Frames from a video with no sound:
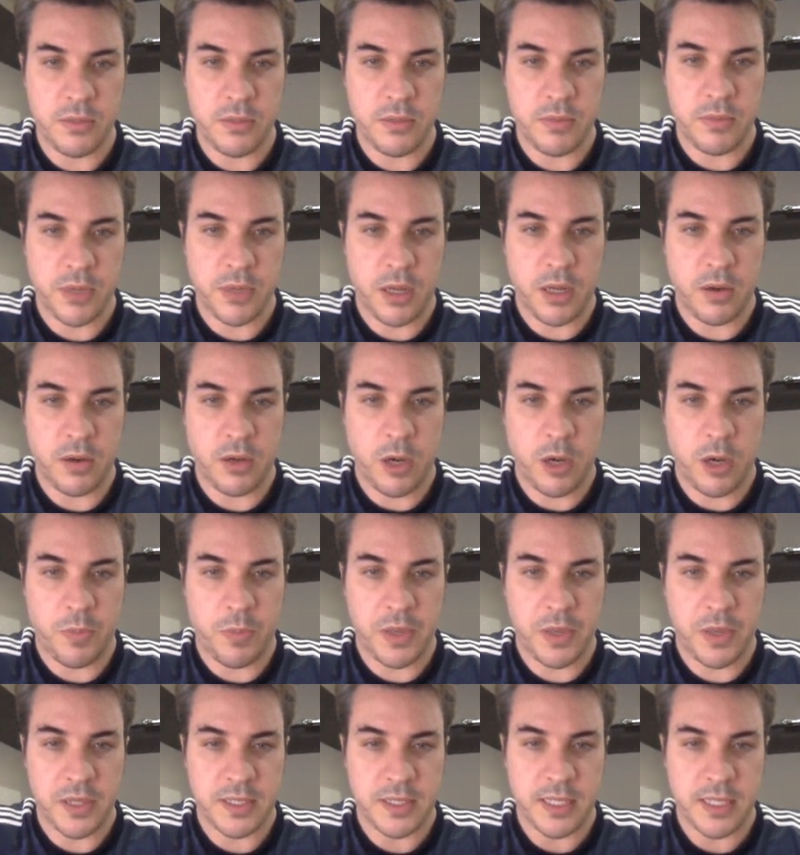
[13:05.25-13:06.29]
but I'll copy
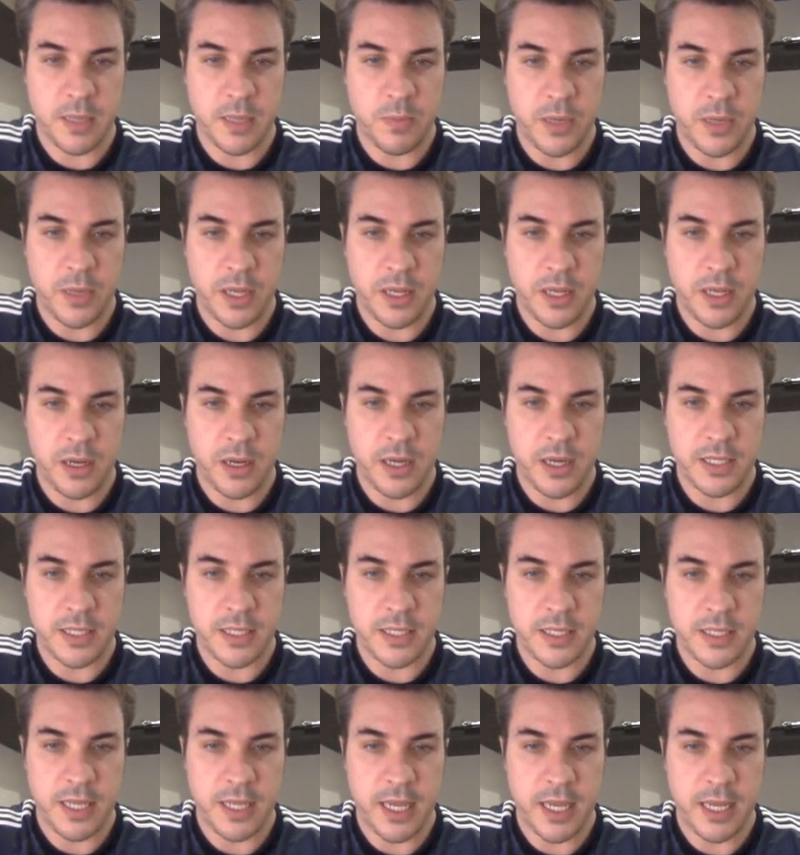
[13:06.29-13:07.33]
it somewhere nice
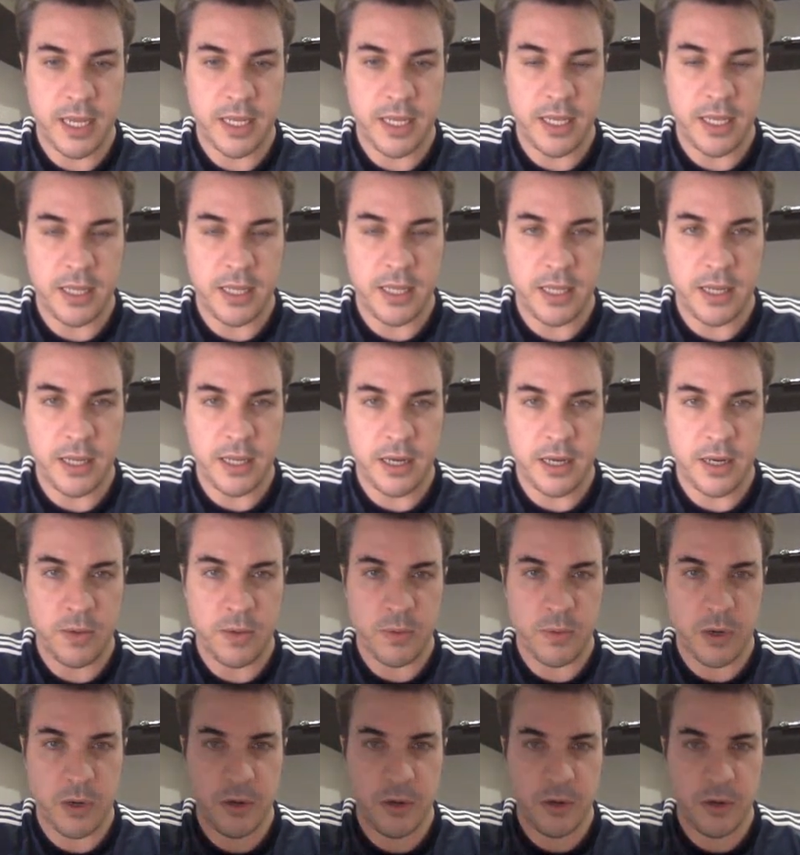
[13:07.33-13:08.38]
and handy that I
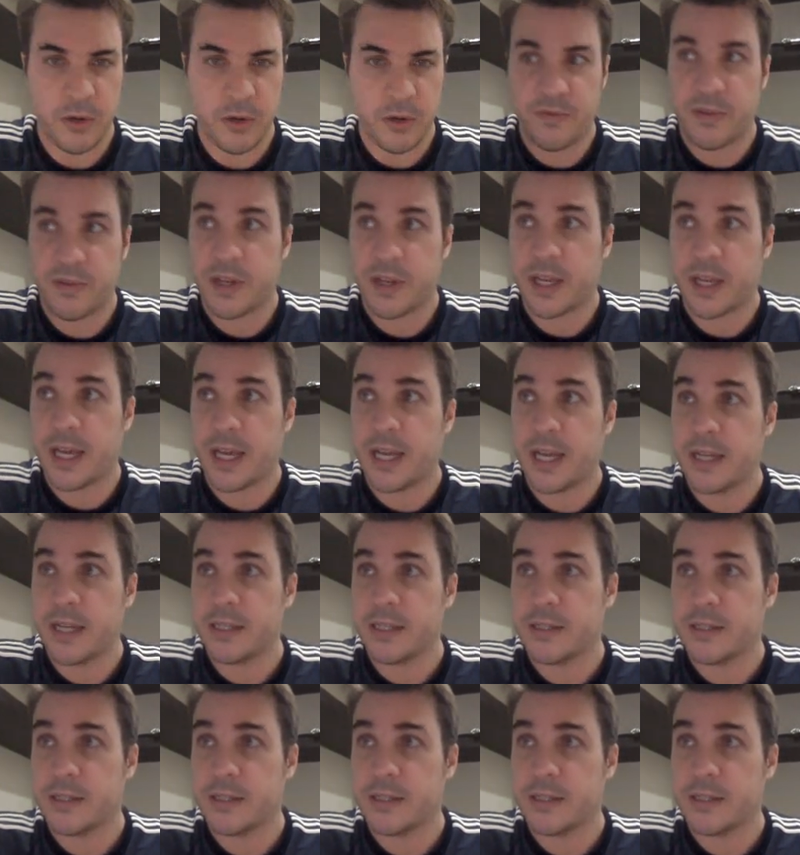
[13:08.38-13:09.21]
won't forget it.